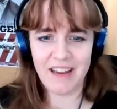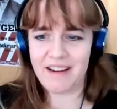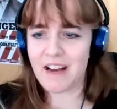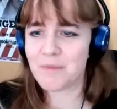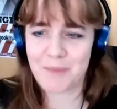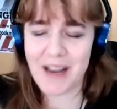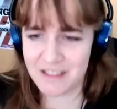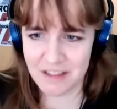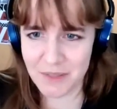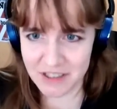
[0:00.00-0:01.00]
he comes
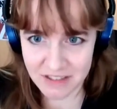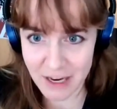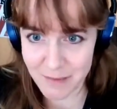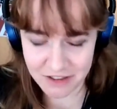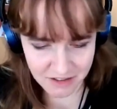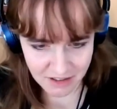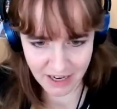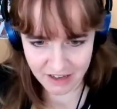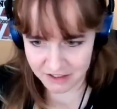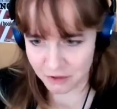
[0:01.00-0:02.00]
back to some of the same issues in
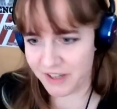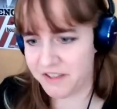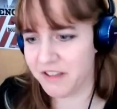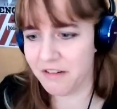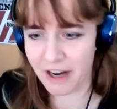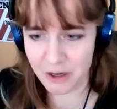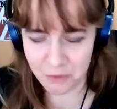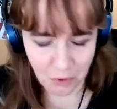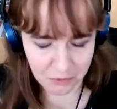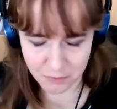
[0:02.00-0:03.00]
the housing question
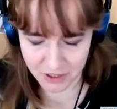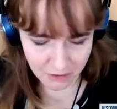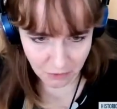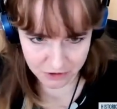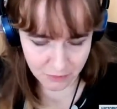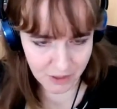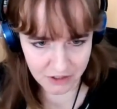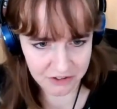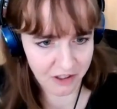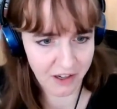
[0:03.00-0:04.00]
around water
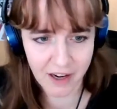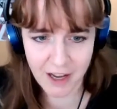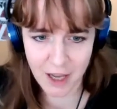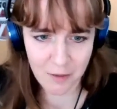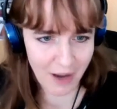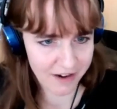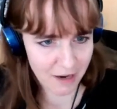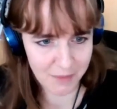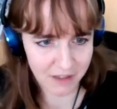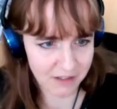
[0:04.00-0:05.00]
pollution,
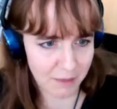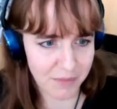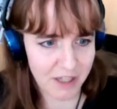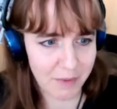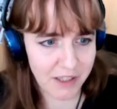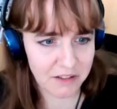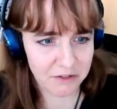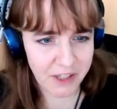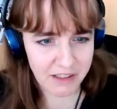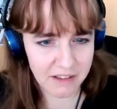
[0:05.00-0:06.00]
pandemics, epidemics
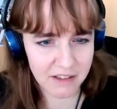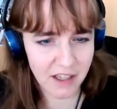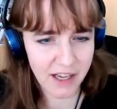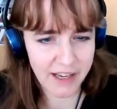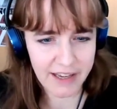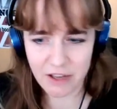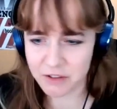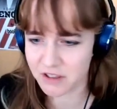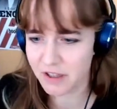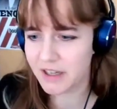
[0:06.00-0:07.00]
and things. He
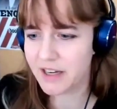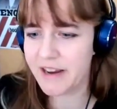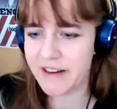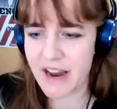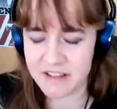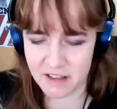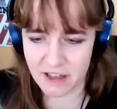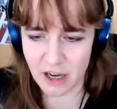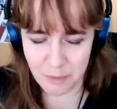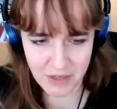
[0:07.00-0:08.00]
also engages in
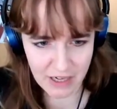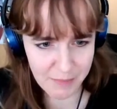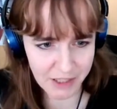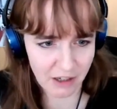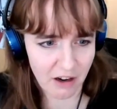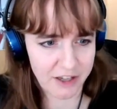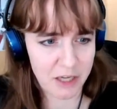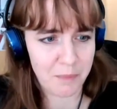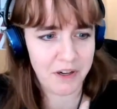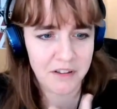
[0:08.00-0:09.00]
a kind of polemical
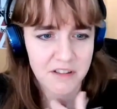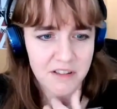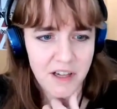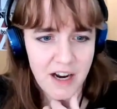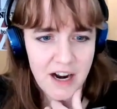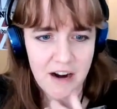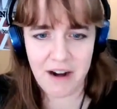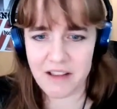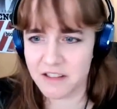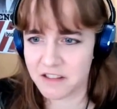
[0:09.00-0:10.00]
argument
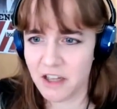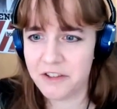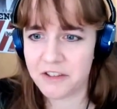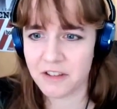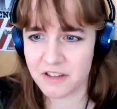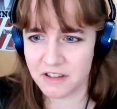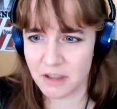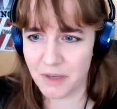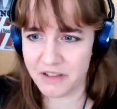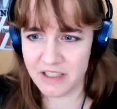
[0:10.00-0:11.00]
around the solutions to
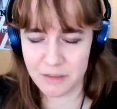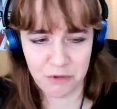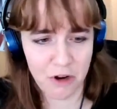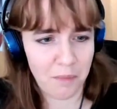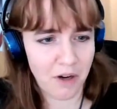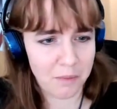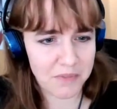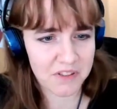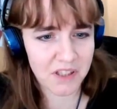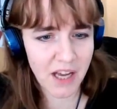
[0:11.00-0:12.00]
some of these
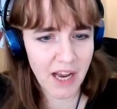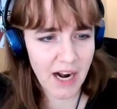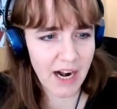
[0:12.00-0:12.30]
problems.